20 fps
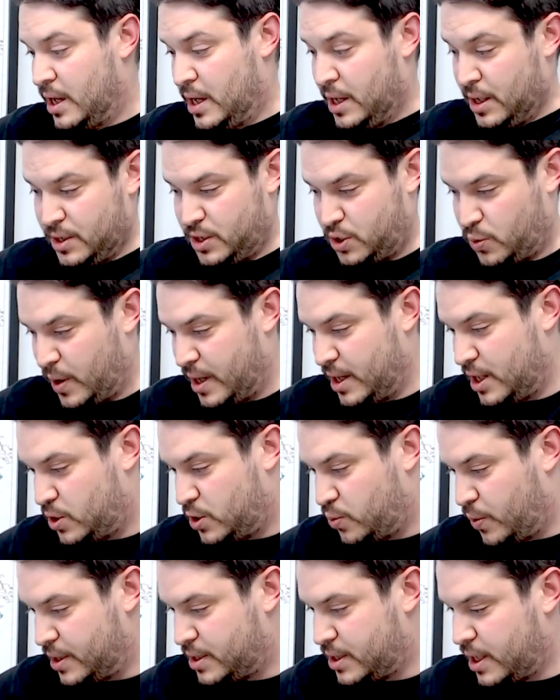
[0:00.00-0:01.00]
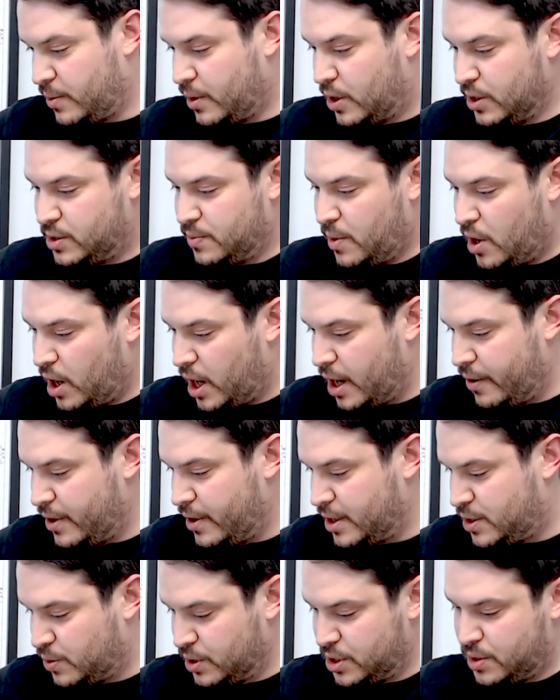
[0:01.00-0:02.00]
Swedish whiskey, we've got some
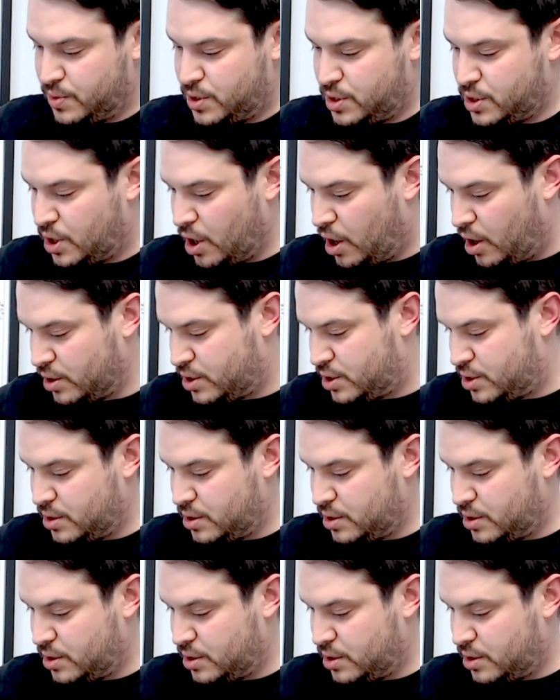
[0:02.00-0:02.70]
Irish, we've got some Scotch,